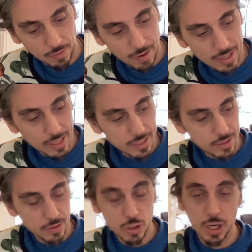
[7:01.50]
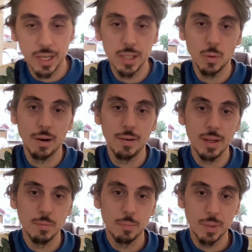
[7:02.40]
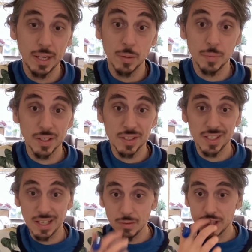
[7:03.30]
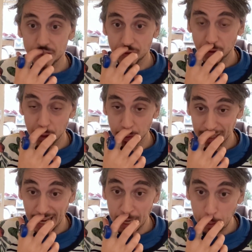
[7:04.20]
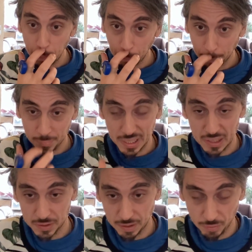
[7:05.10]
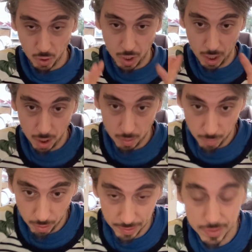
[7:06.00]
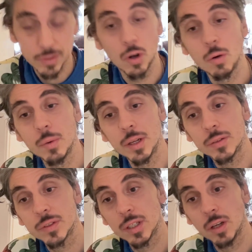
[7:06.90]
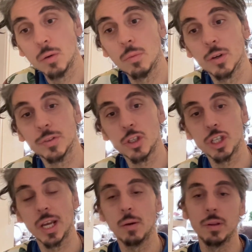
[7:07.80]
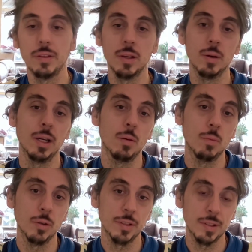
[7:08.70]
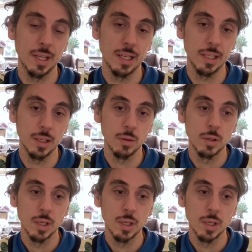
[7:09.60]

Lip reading: very latest January, pick up this series for you again, because I've got a lot more installments, a lot more to share with you, a lot more to tell you.